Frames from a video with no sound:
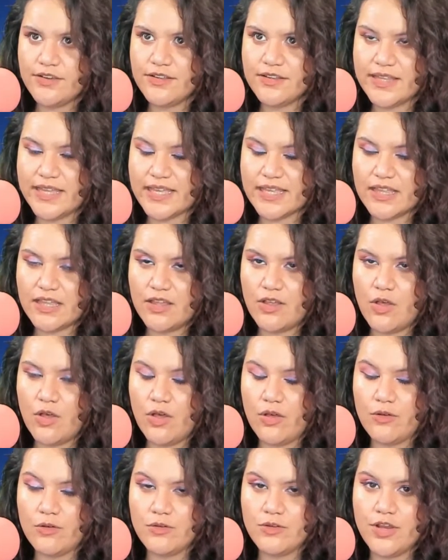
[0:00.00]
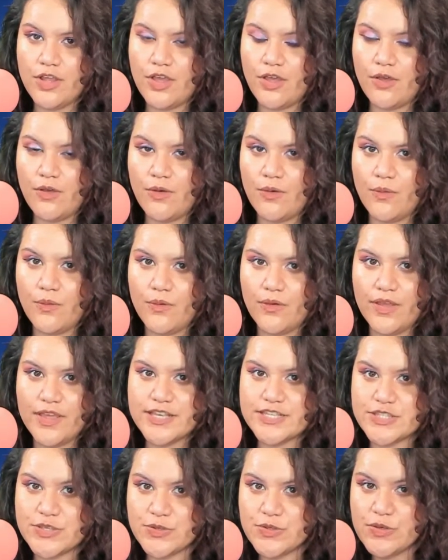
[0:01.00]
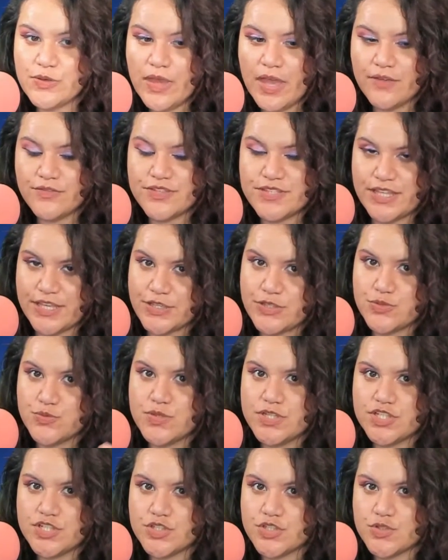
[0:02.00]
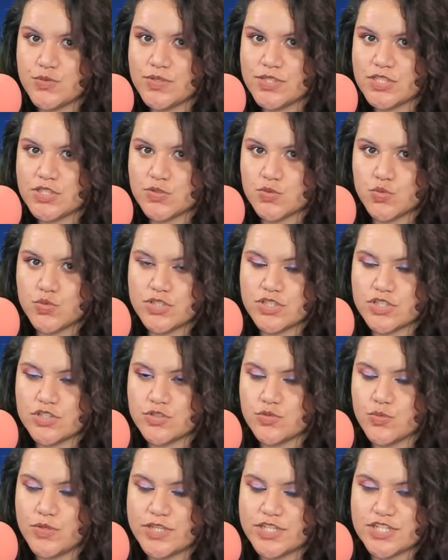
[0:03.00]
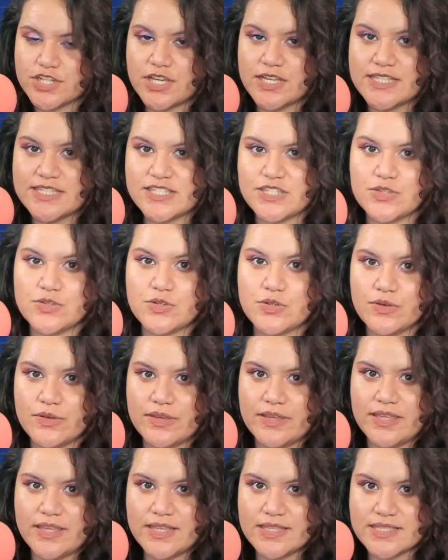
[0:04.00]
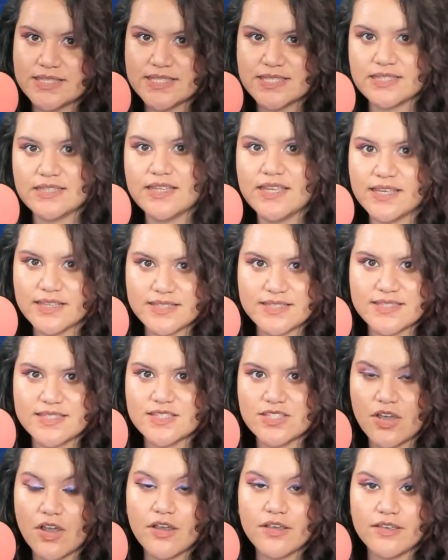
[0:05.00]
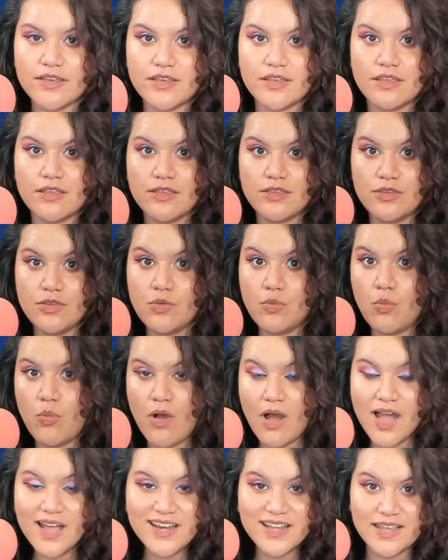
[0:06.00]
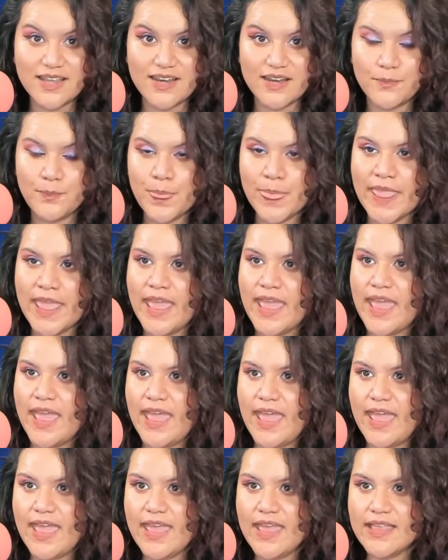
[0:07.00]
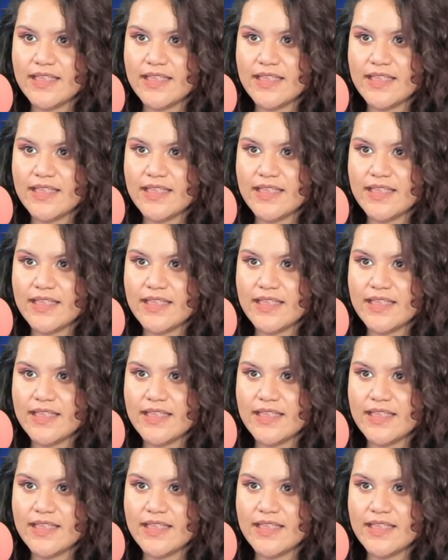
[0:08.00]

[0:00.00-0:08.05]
like, oh no. So you have to like switch, switch, switch, switch until it selects the target you wanted. And